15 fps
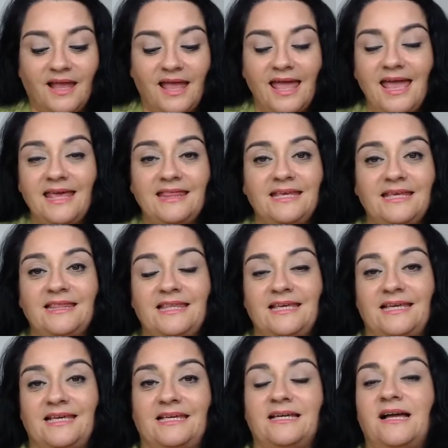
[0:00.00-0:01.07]
And then
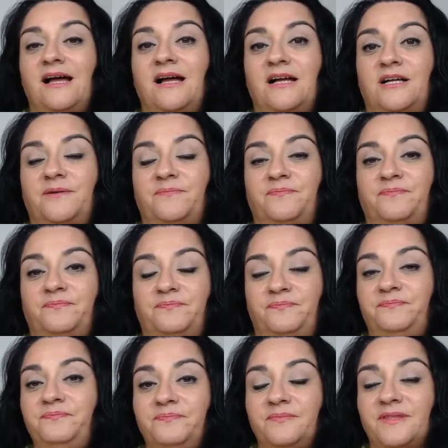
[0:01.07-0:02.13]
the
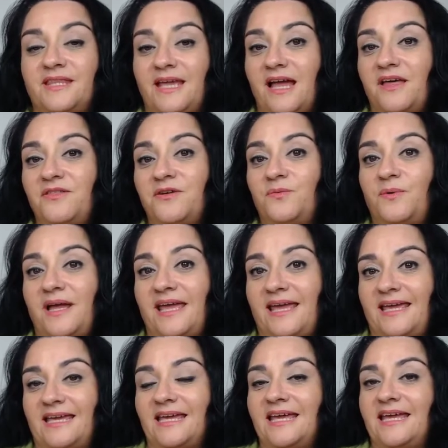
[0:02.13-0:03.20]
other
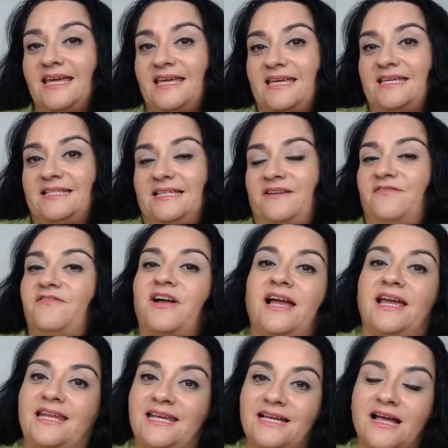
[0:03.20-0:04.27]
way is
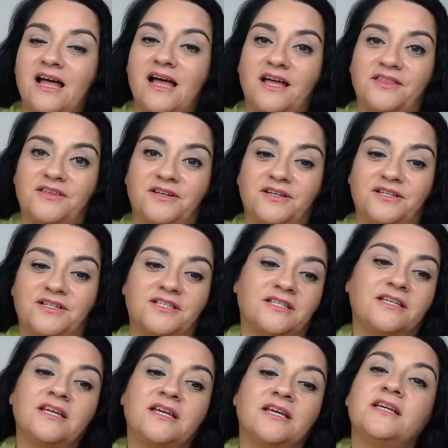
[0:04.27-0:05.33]
inviting others
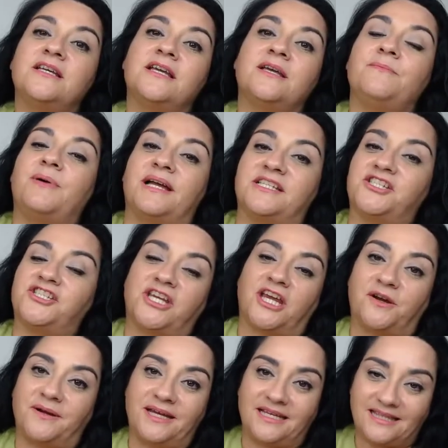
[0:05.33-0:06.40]
by
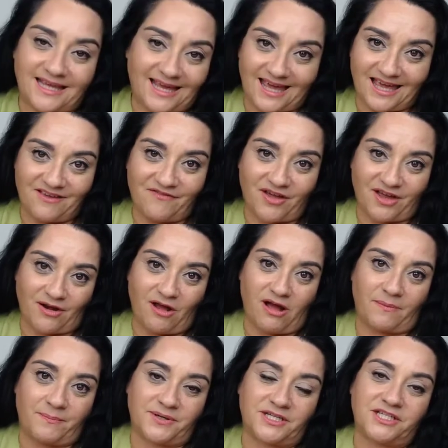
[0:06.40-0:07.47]
sharing the Avon
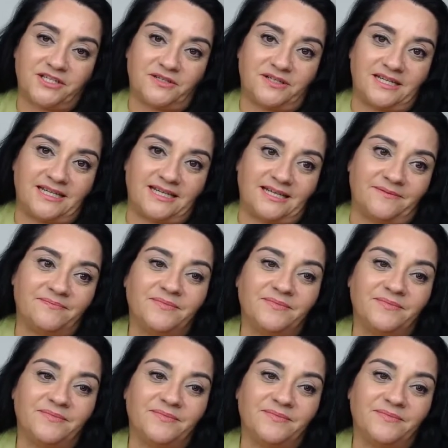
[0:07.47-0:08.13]
opportunity.